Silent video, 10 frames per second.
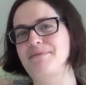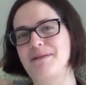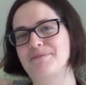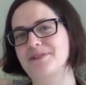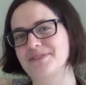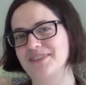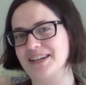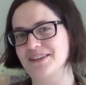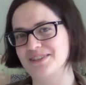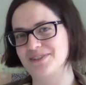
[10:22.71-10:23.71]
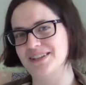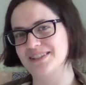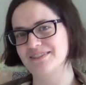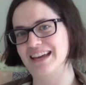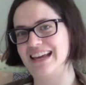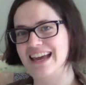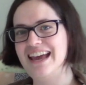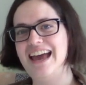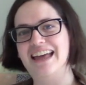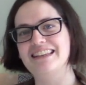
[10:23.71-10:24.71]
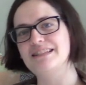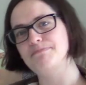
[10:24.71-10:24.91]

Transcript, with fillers: I post videos twice a week, and these